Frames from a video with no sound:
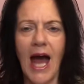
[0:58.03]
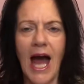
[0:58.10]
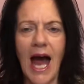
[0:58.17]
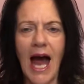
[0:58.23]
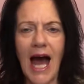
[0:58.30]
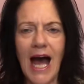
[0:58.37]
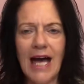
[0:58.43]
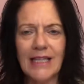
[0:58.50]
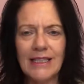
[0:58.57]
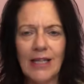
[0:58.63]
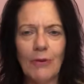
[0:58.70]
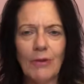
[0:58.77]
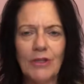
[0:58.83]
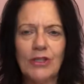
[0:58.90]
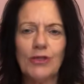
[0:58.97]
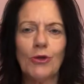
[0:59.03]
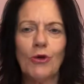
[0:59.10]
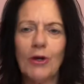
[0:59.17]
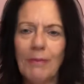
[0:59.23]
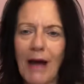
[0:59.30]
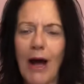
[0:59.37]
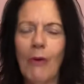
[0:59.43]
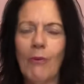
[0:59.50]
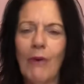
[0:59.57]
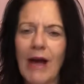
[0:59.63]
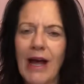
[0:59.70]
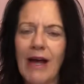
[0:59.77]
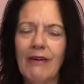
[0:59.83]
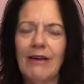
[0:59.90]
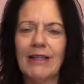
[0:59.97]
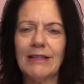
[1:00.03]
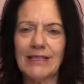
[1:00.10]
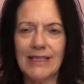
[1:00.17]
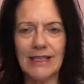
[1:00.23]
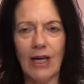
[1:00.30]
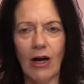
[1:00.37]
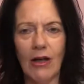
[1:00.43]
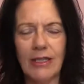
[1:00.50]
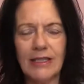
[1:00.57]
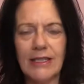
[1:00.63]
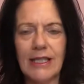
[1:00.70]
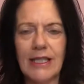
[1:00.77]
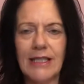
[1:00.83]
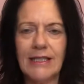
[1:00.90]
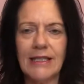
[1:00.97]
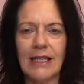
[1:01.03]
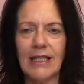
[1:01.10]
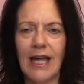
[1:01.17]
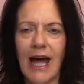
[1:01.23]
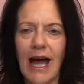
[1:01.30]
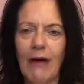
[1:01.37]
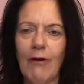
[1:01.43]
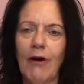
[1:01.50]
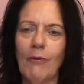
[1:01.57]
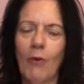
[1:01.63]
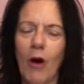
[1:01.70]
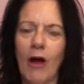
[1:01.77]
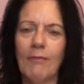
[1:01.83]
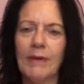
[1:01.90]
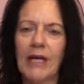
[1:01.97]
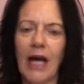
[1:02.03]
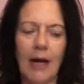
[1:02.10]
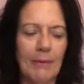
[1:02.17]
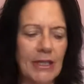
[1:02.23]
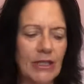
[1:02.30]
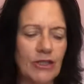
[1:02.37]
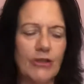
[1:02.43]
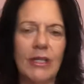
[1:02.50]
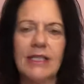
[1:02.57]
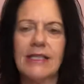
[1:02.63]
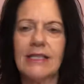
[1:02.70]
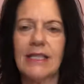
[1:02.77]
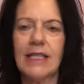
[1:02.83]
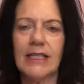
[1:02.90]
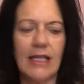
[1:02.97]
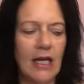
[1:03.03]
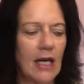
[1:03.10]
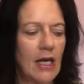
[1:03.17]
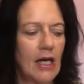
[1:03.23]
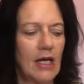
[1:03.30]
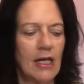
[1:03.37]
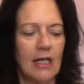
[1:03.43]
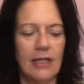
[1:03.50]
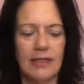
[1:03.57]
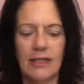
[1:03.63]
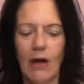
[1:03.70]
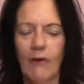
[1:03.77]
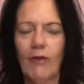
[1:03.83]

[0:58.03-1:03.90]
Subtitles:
And I want to talk about where it started and why I became interested. So I've